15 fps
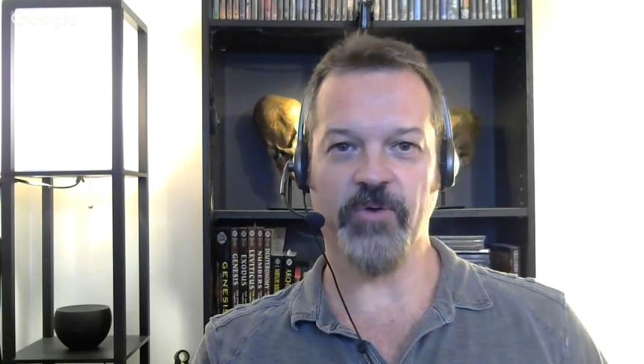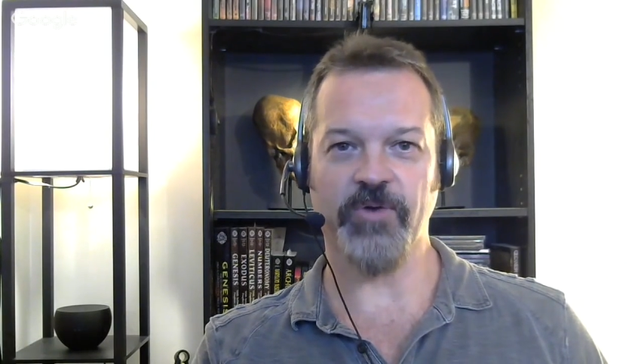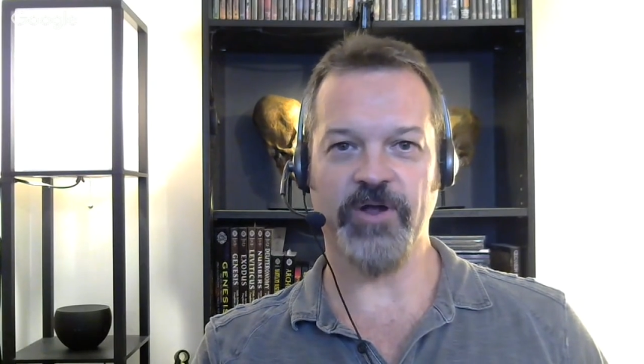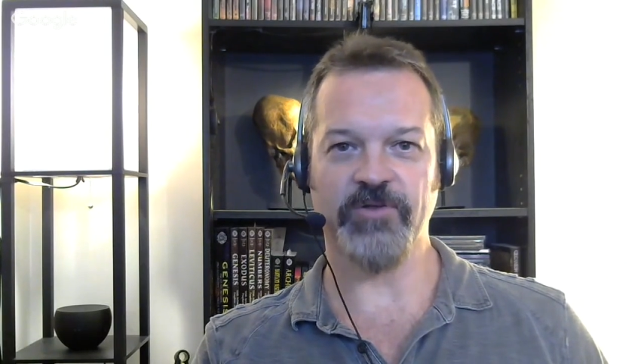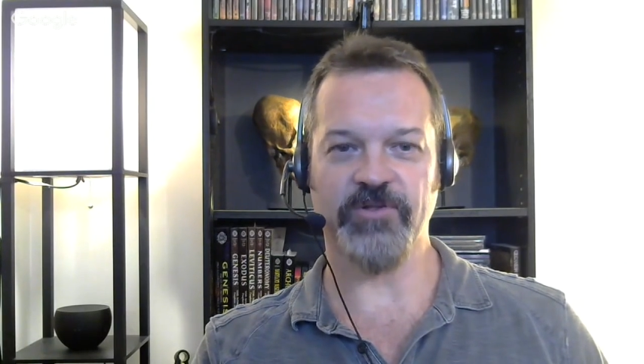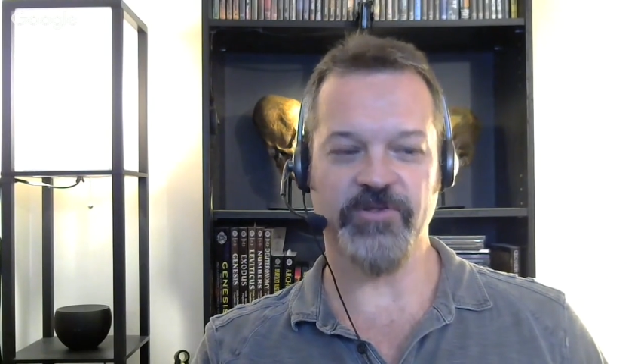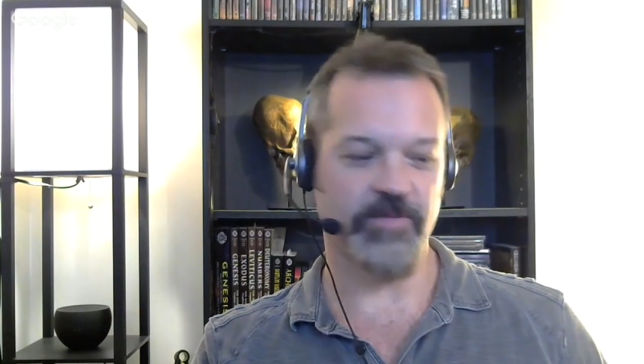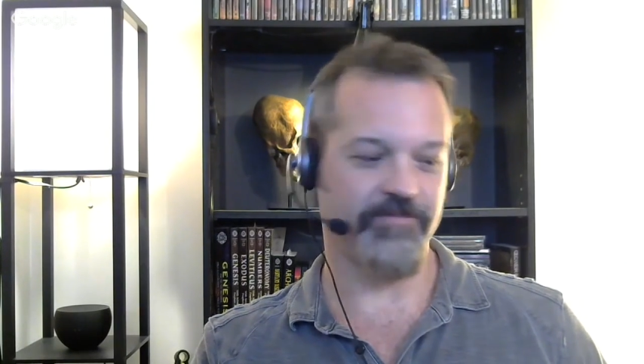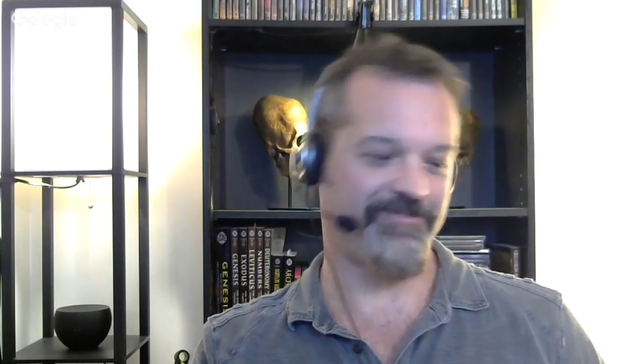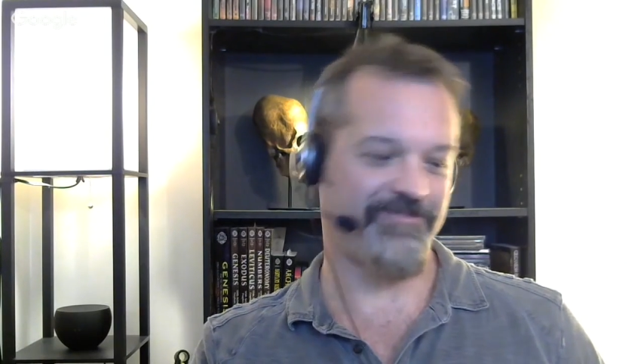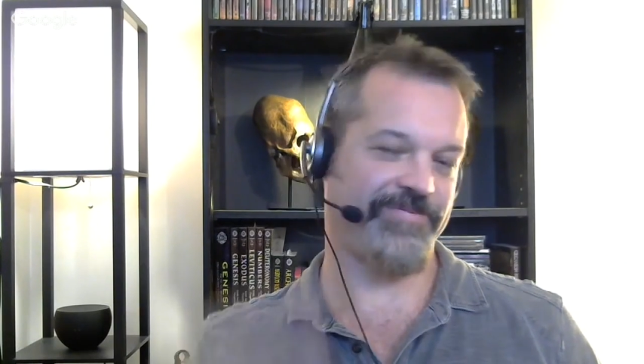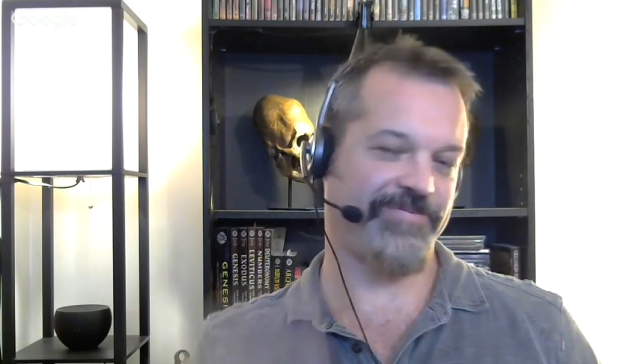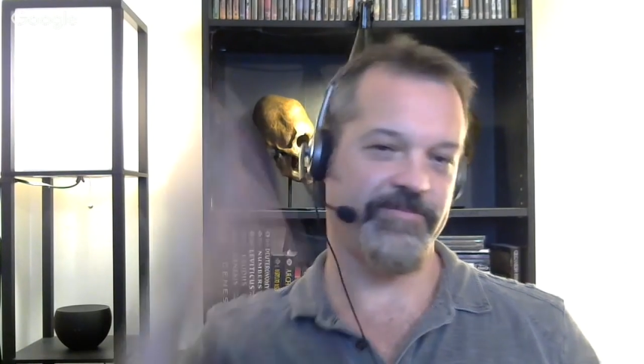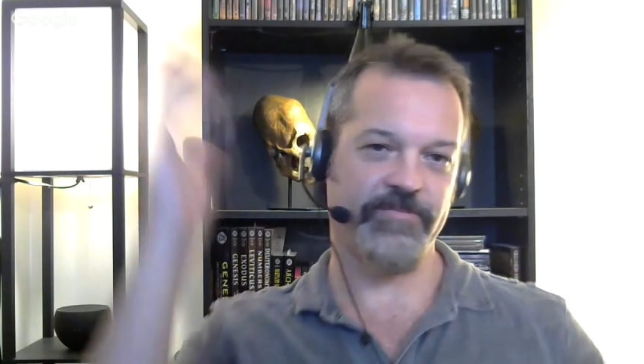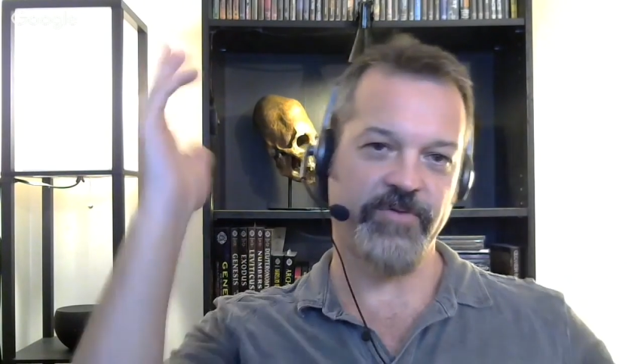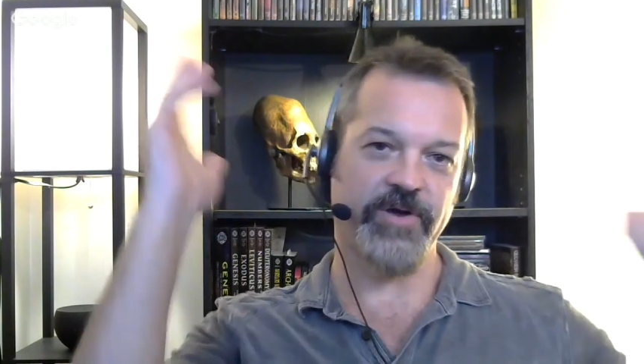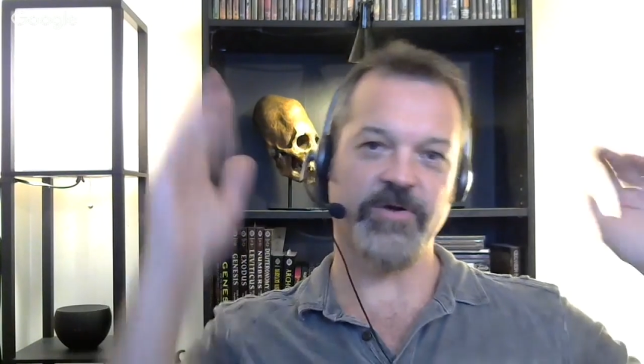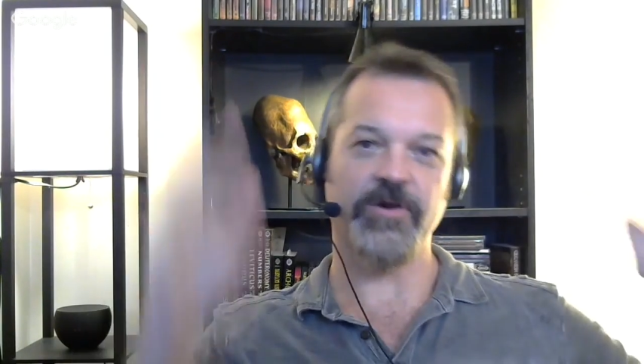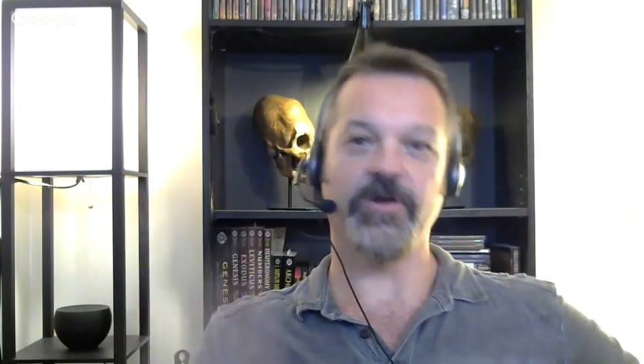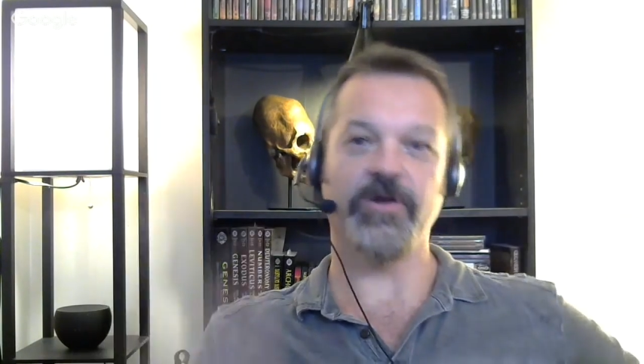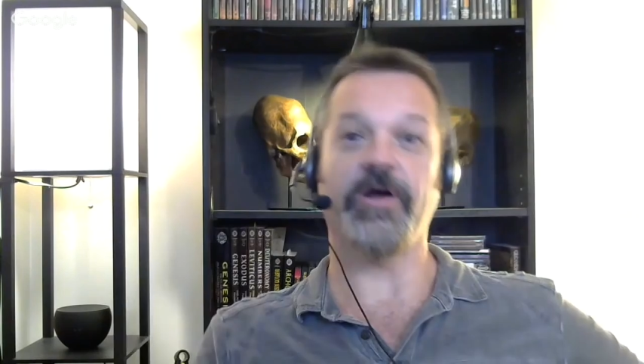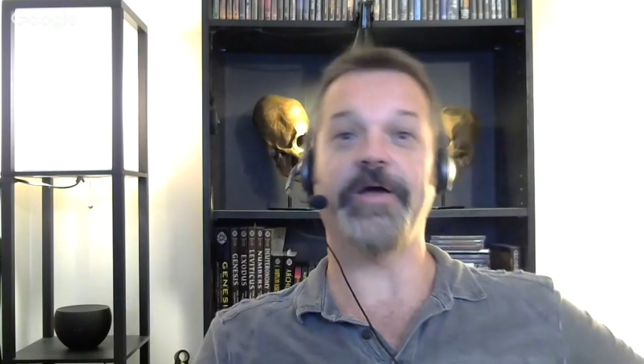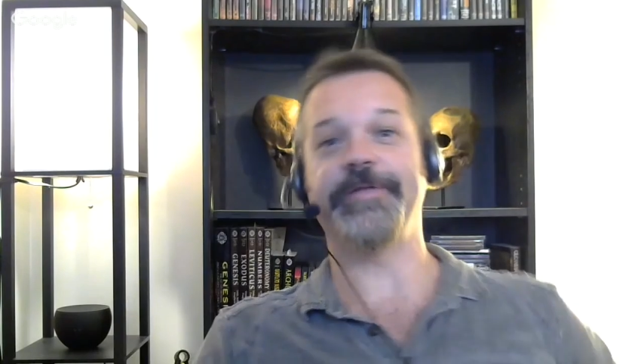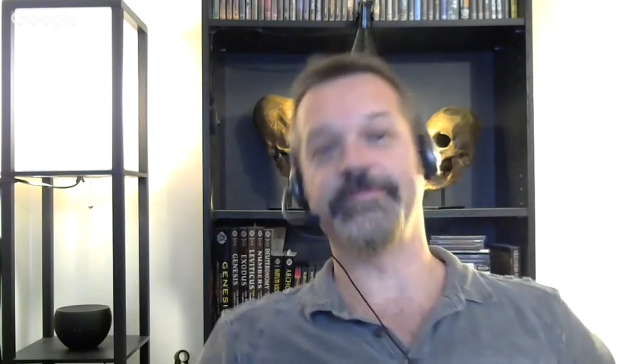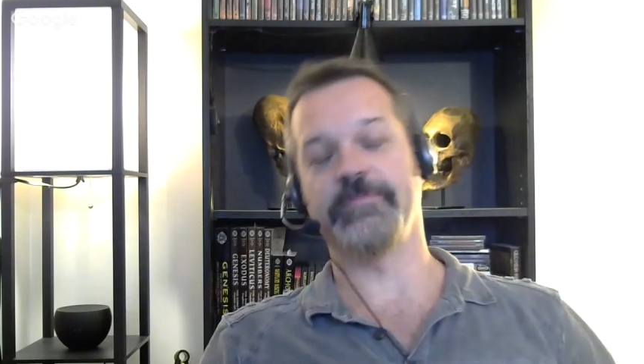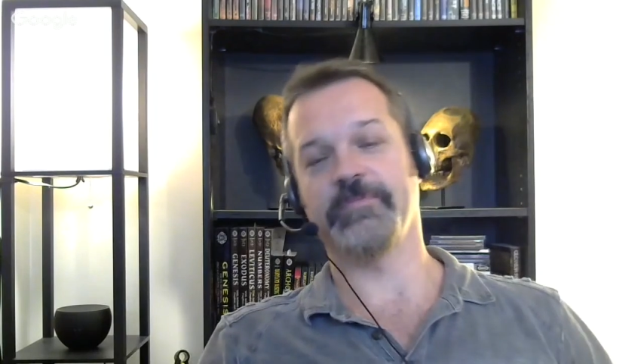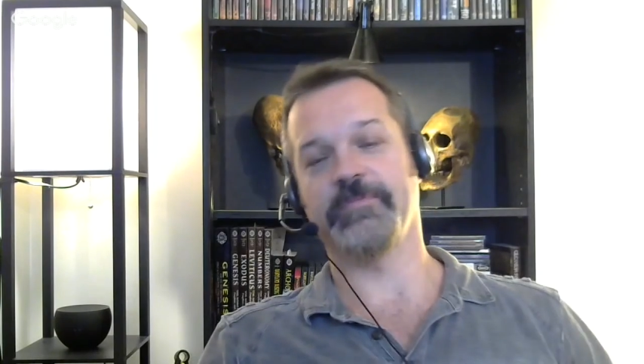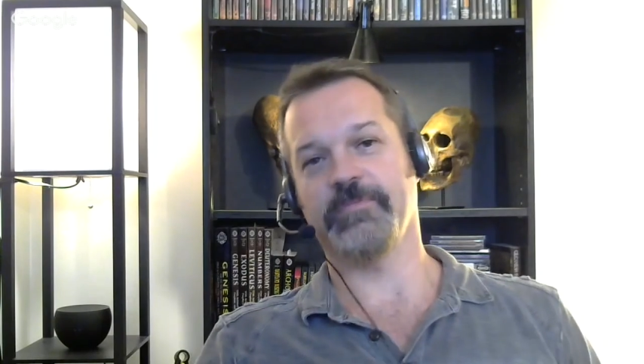when I was just like, whatever, go ahead,